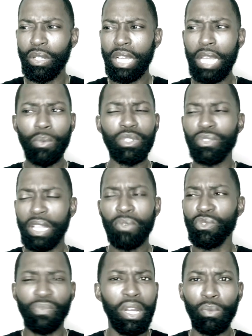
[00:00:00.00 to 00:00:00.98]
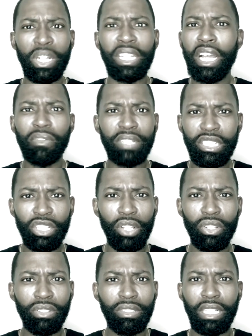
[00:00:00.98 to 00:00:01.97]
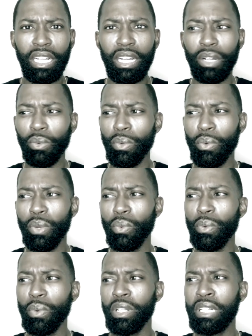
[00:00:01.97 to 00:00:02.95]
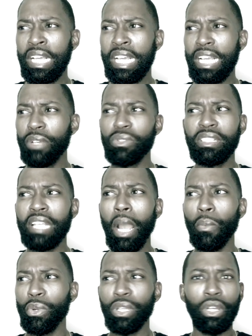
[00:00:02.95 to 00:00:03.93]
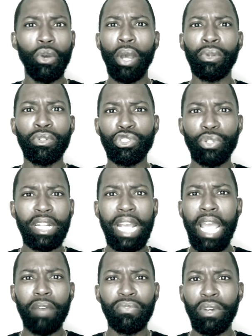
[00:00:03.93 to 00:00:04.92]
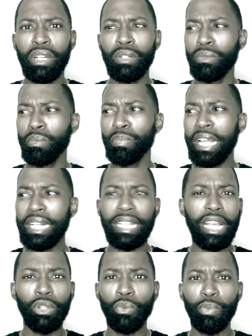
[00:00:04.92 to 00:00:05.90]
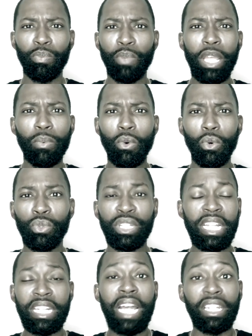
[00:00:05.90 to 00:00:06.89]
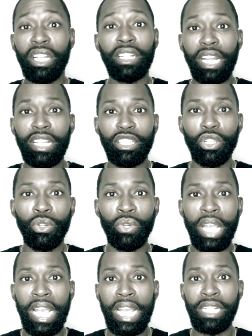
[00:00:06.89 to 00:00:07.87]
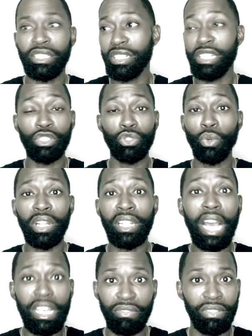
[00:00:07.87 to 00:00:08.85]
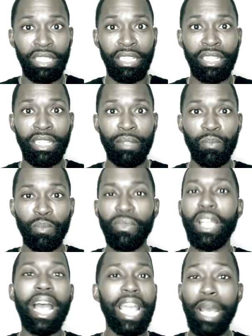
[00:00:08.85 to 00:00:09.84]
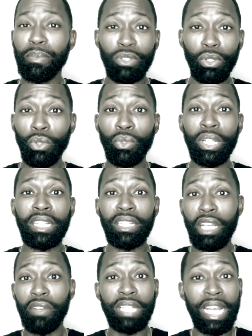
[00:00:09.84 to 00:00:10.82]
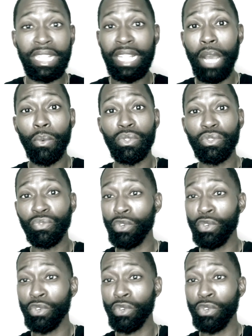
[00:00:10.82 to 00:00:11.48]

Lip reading: It was fun. We loved each other. It was a time where you can go out in the street, have fun, play together with people who did not look like you, and just enjoy life. I absolutely loved that, and that was